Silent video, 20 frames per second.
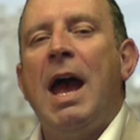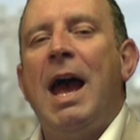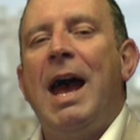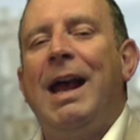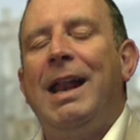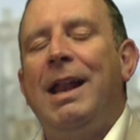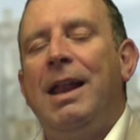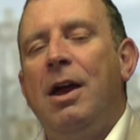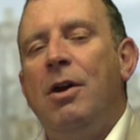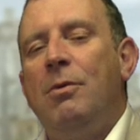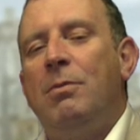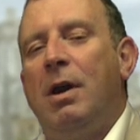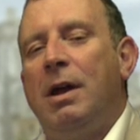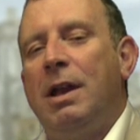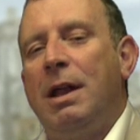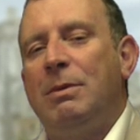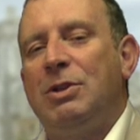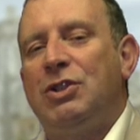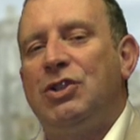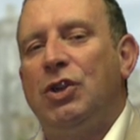Hello, my
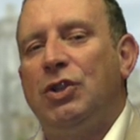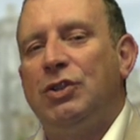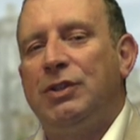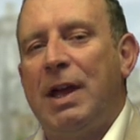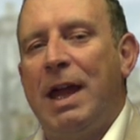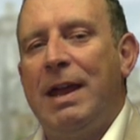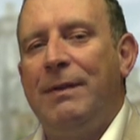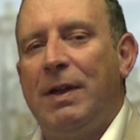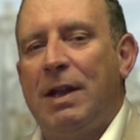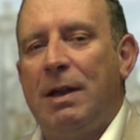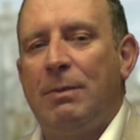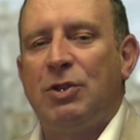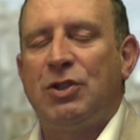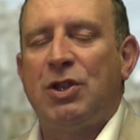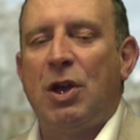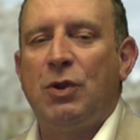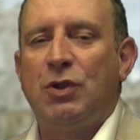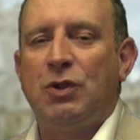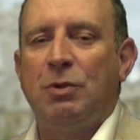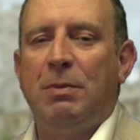name is Jon Davey and I'm a
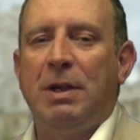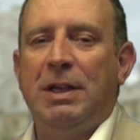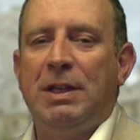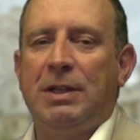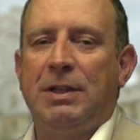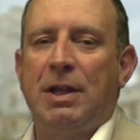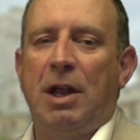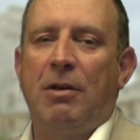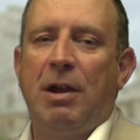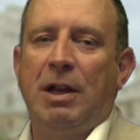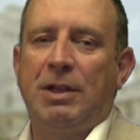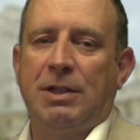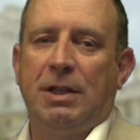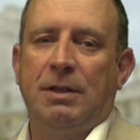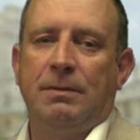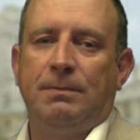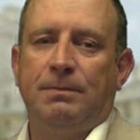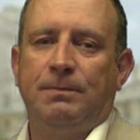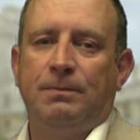social media director.